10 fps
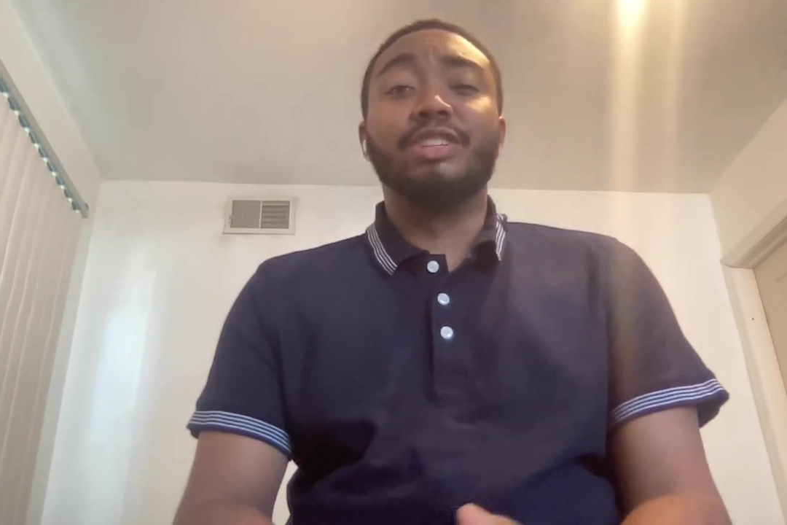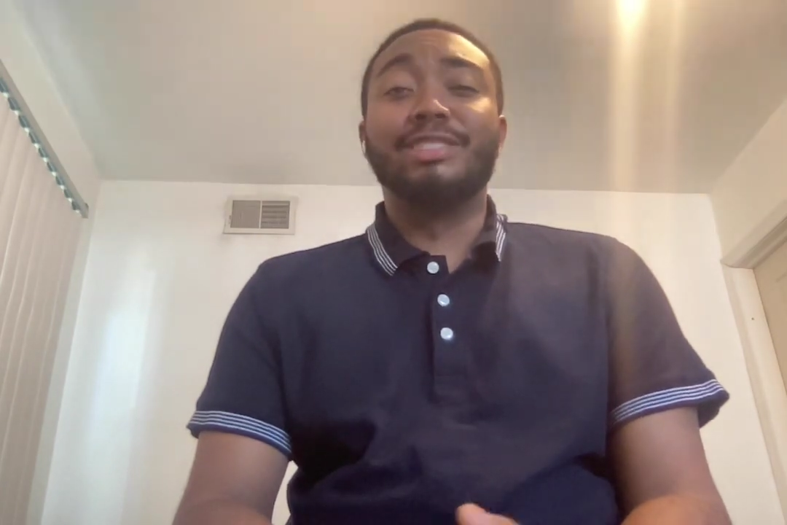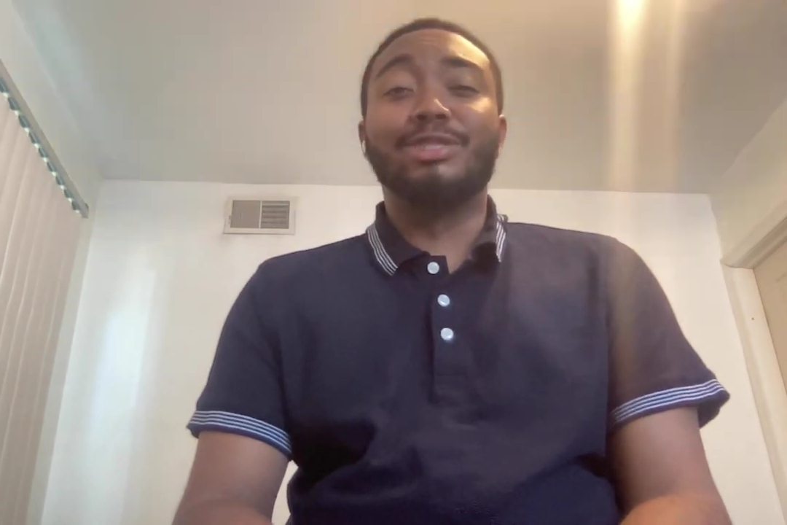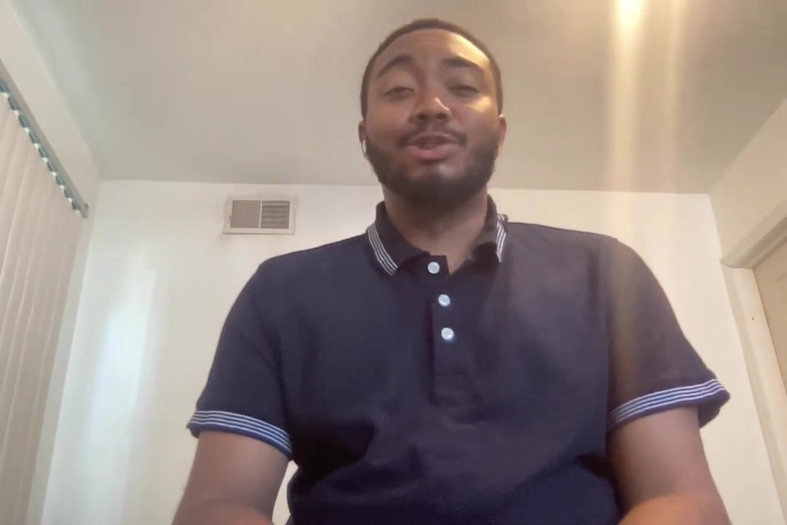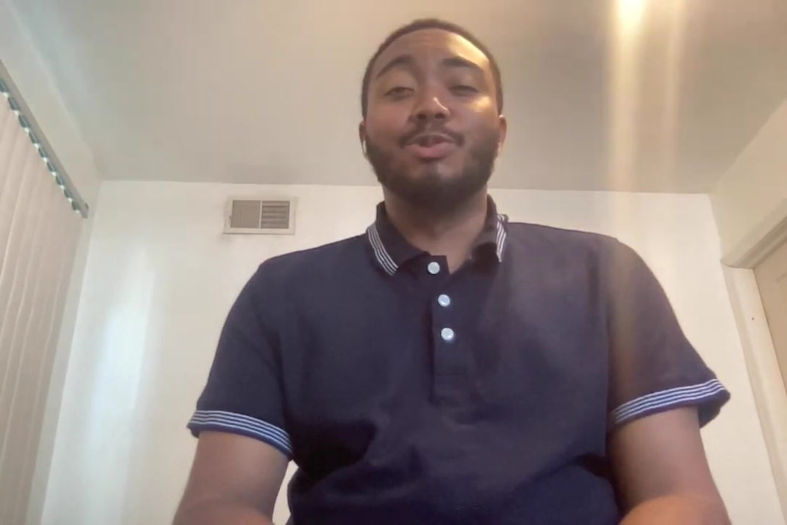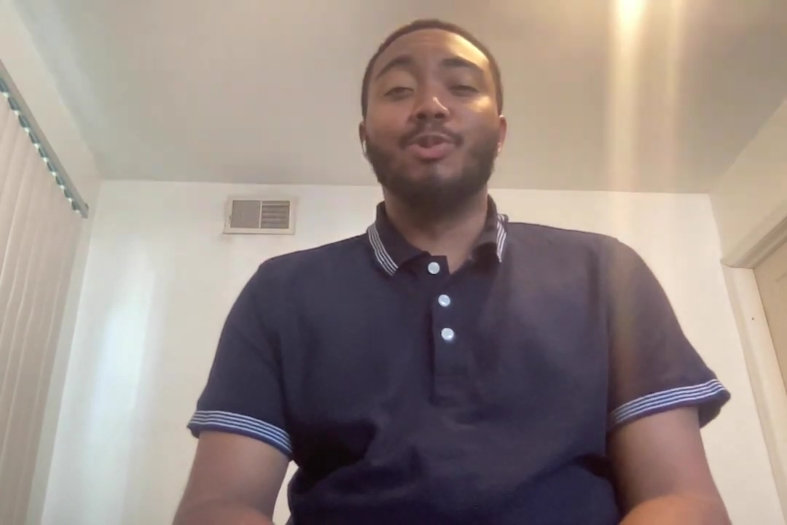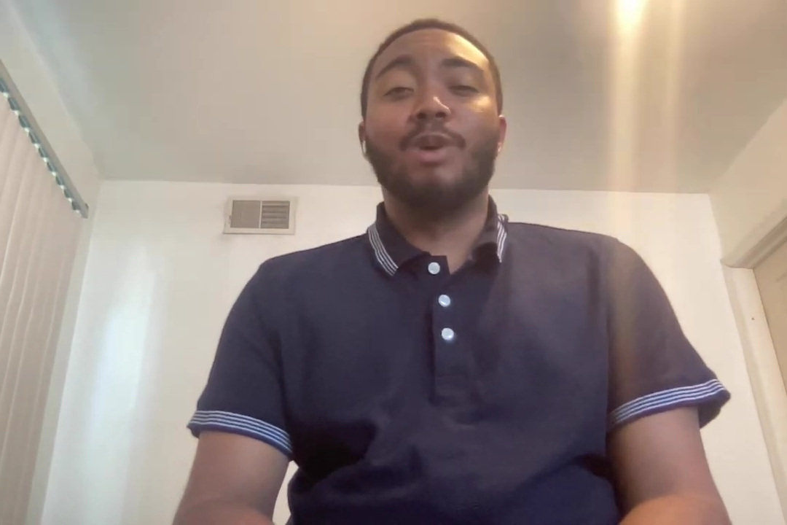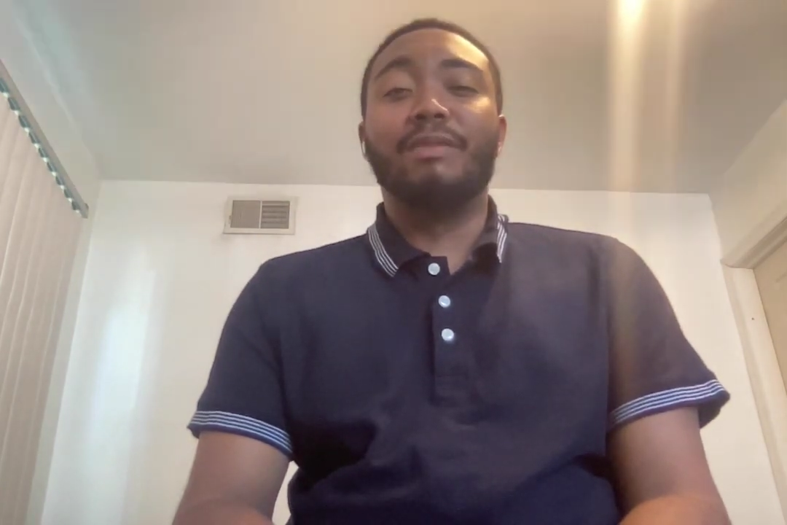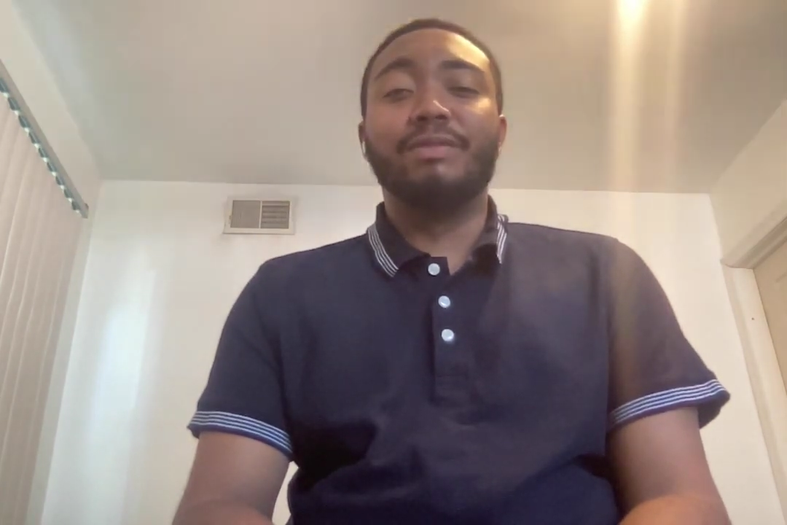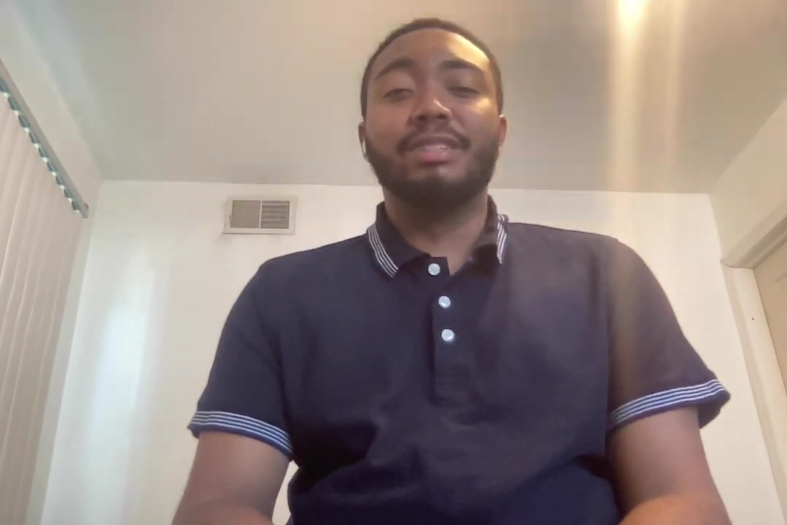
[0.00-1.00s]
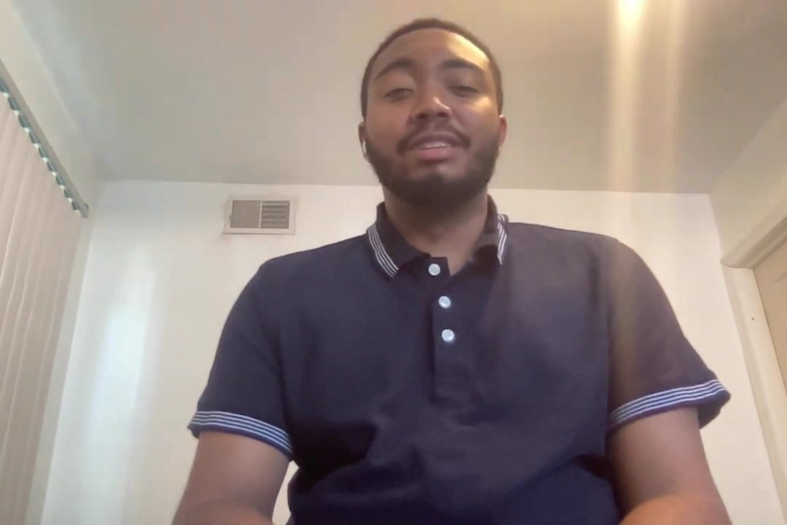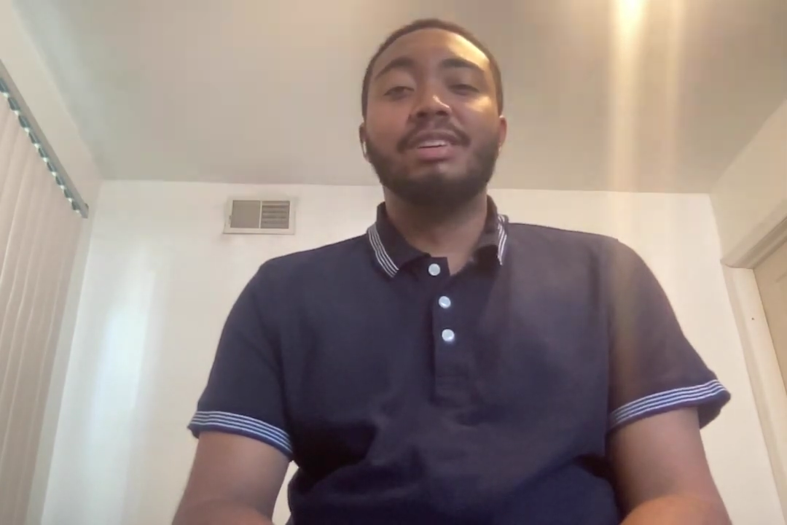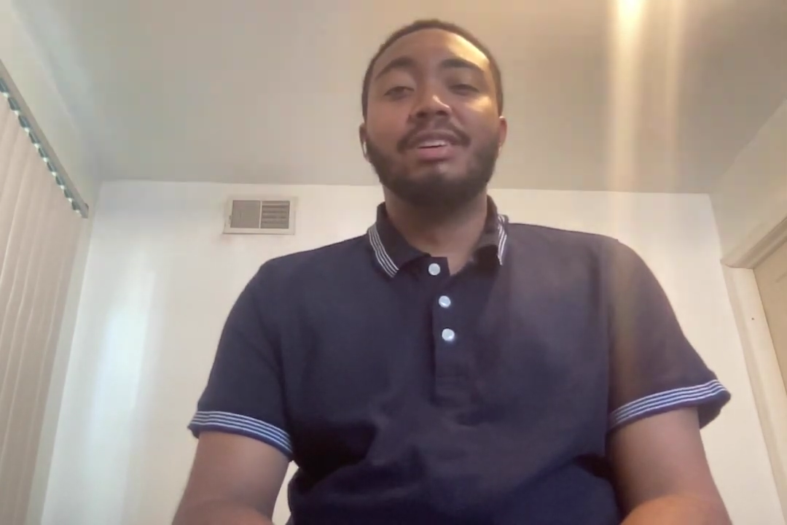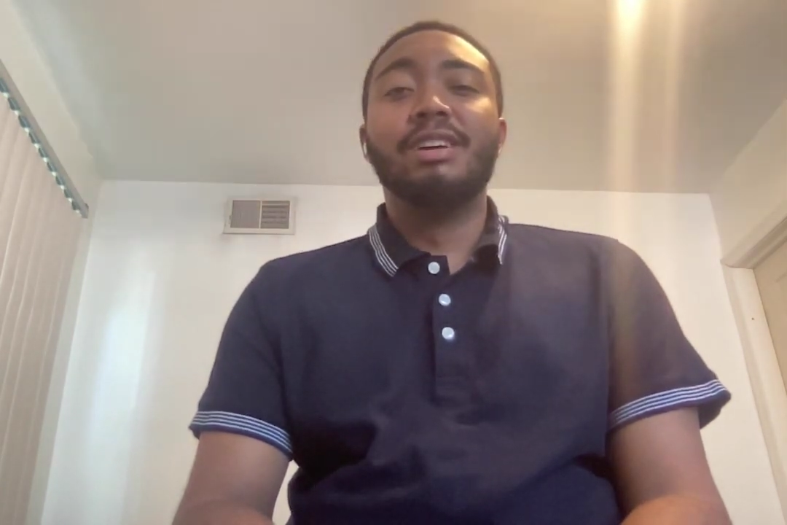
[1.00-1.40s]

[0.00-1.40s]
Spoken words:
to intern with WAFA.